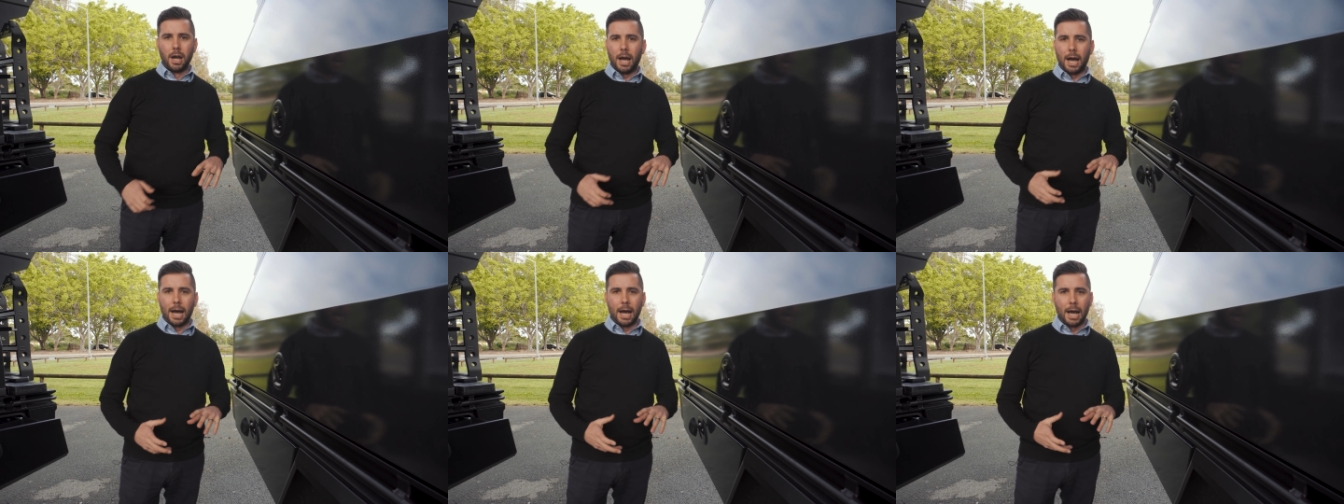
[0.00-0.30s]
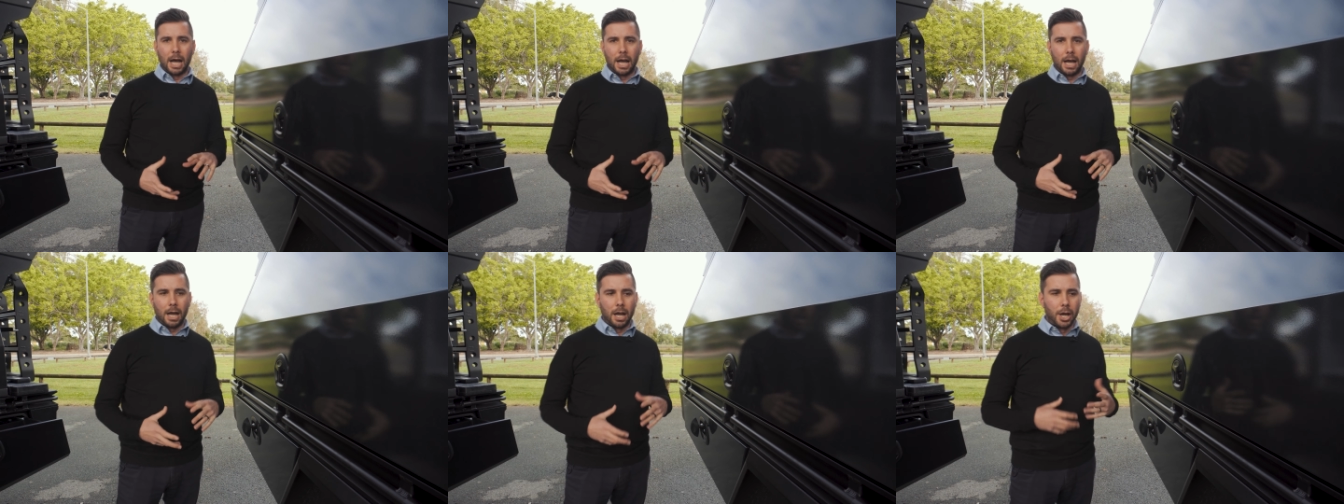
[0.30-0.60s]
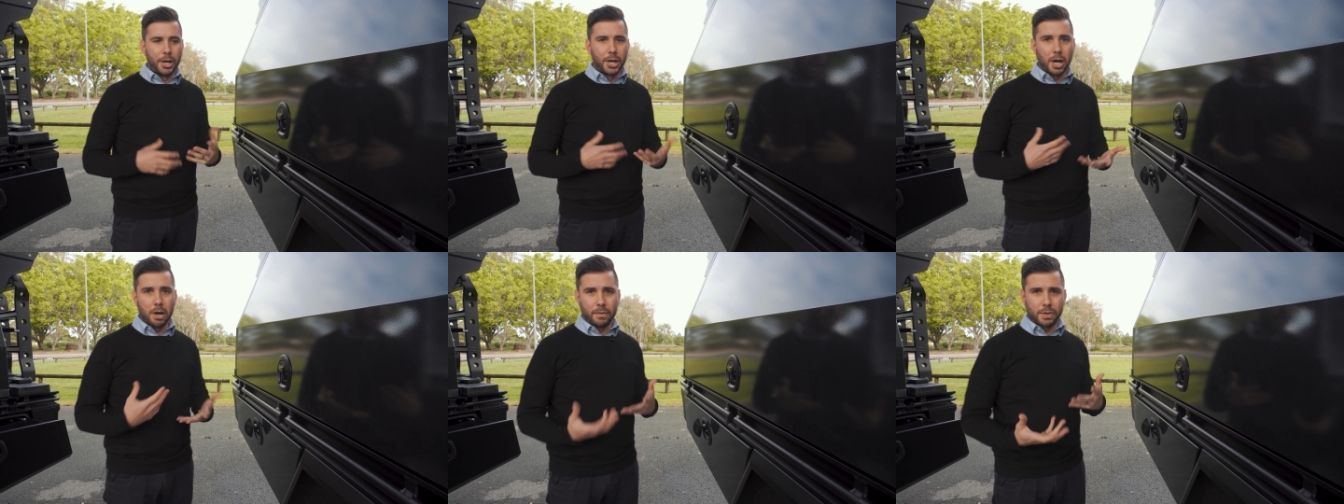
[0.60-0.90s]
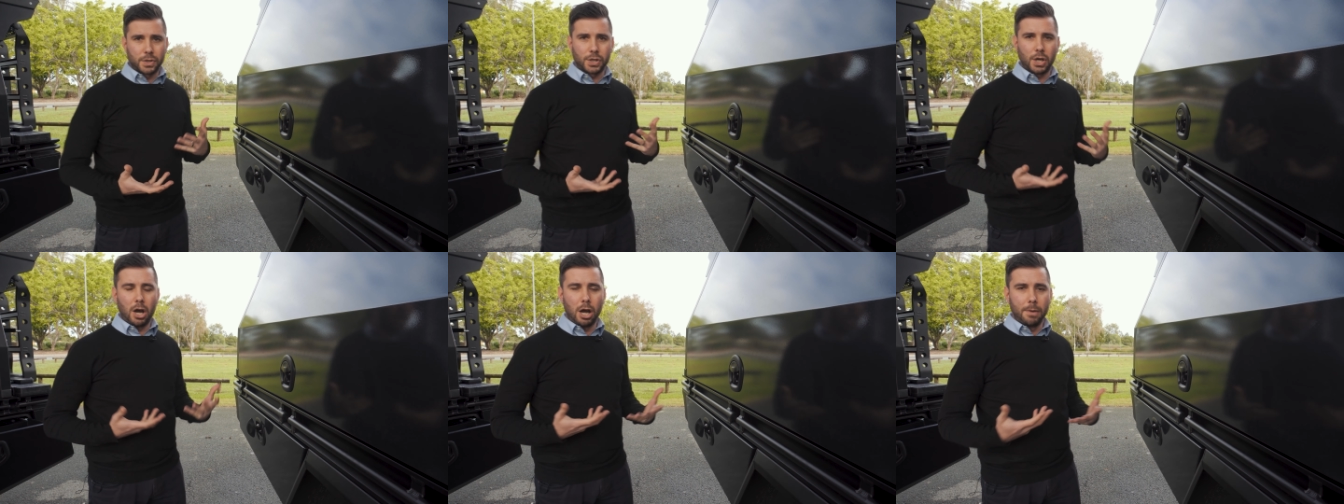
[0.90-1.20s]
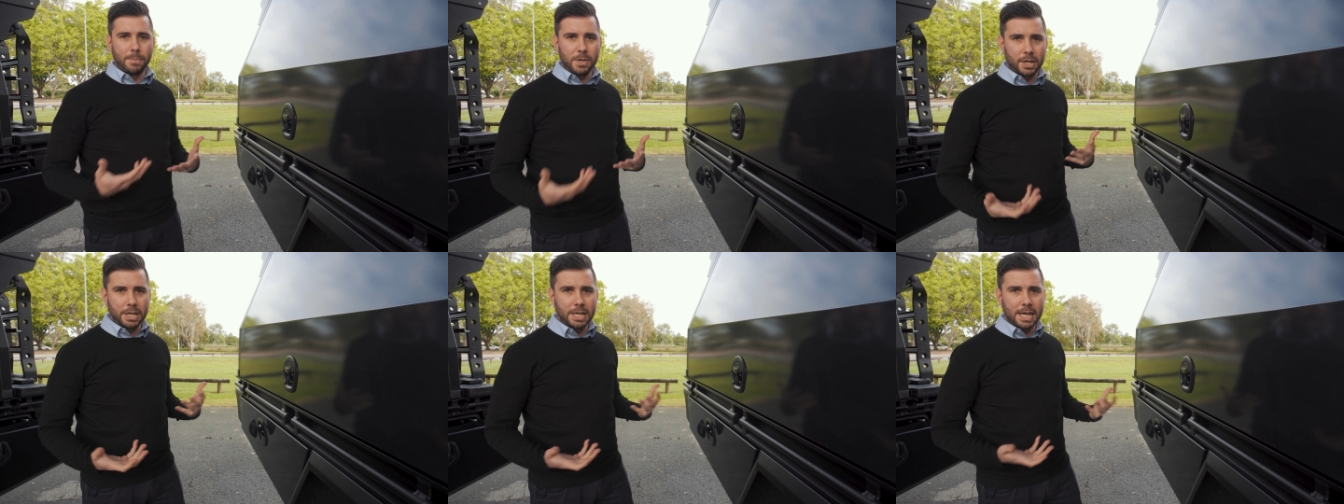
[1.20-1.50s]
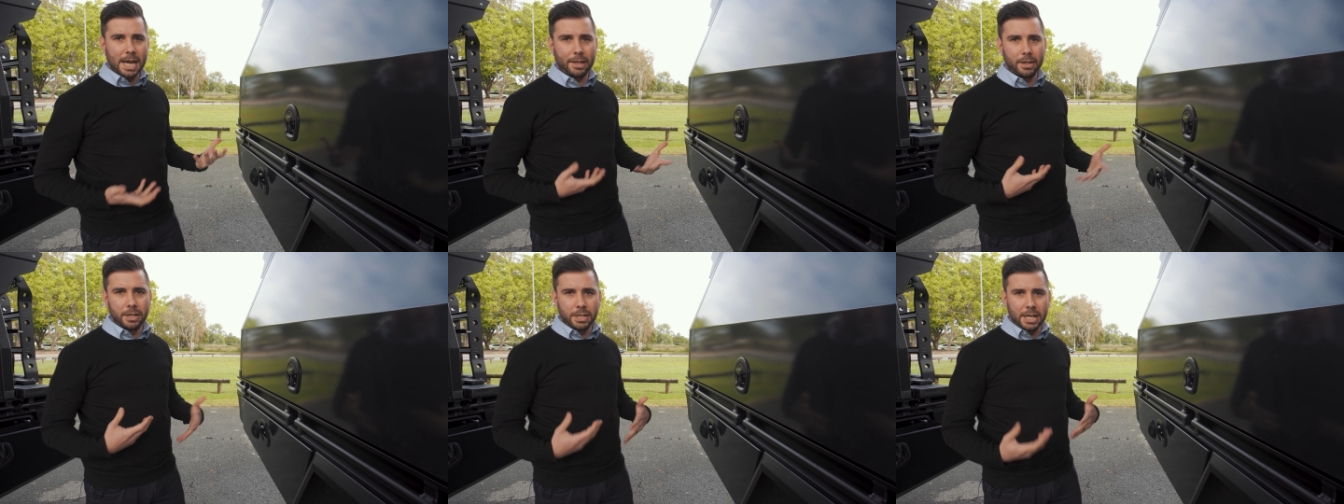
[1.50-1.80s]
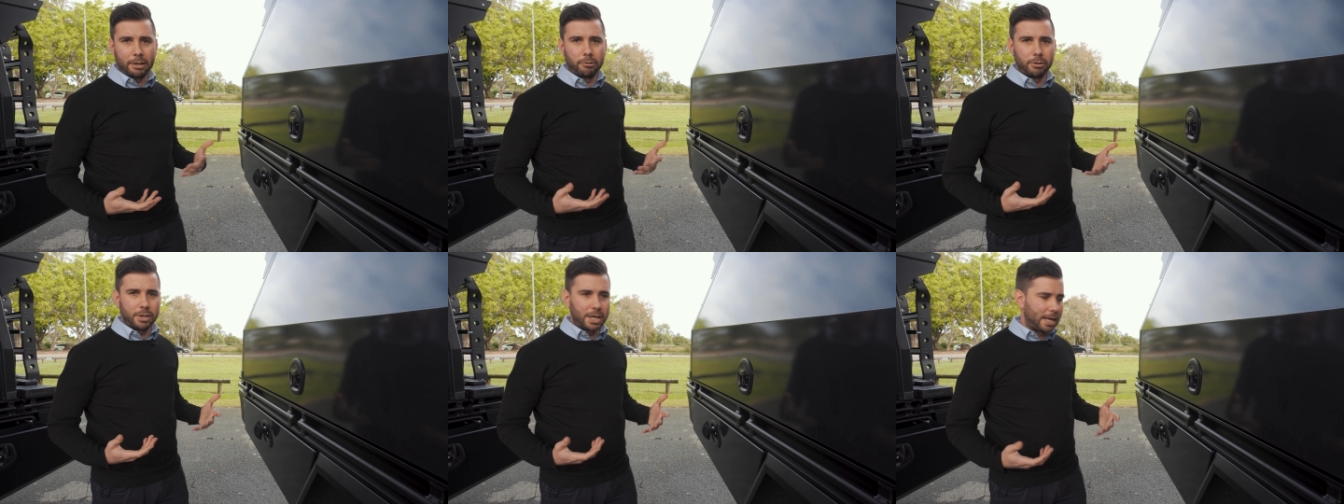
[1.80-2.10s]
and over time you can get the
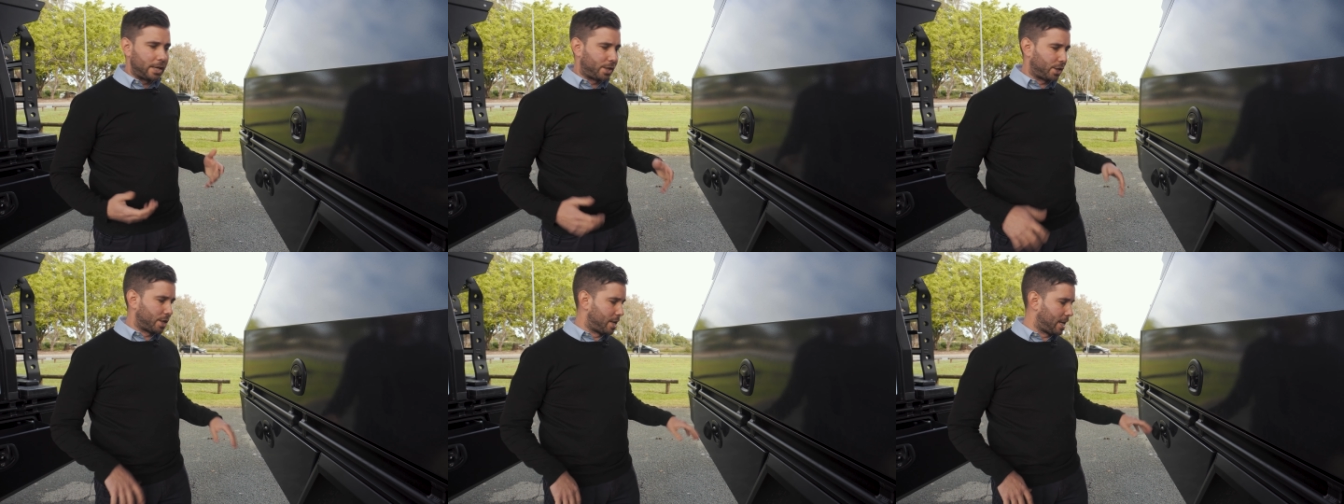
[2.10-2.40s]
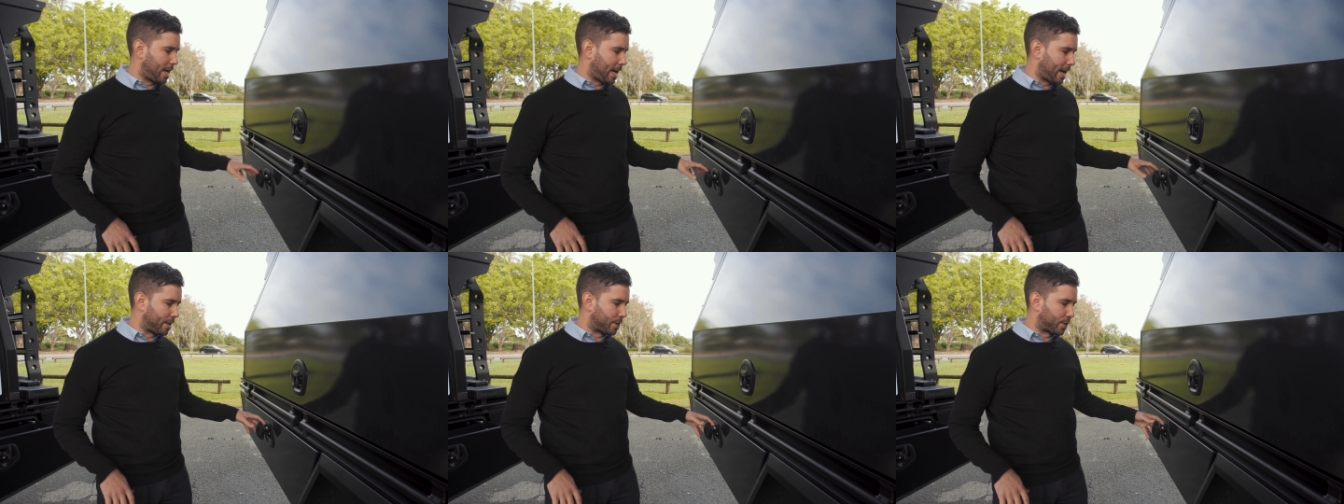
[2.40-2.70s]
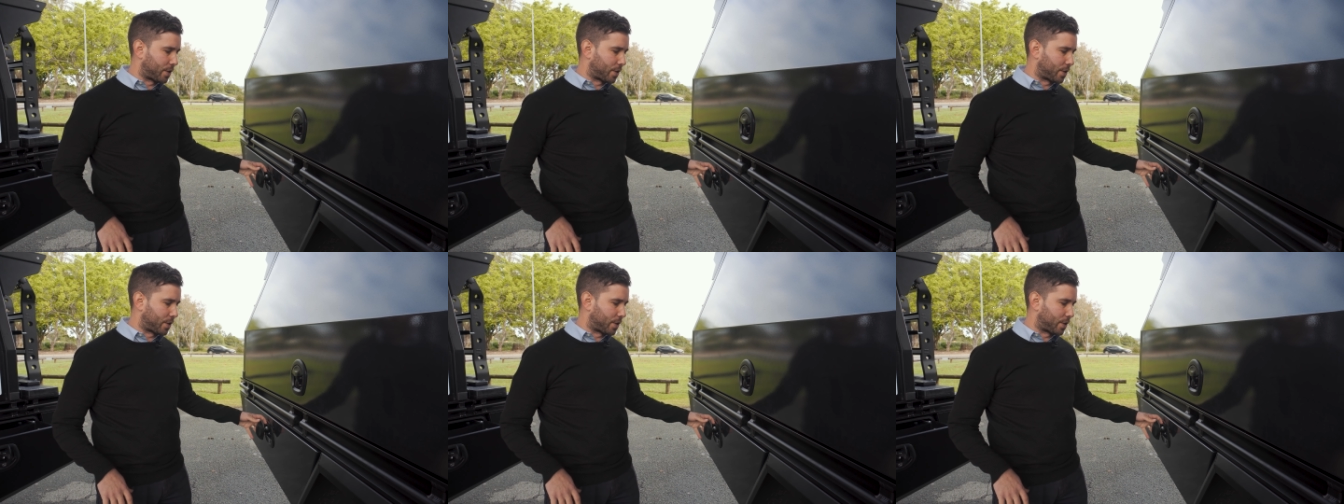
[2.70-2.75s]
degradation there.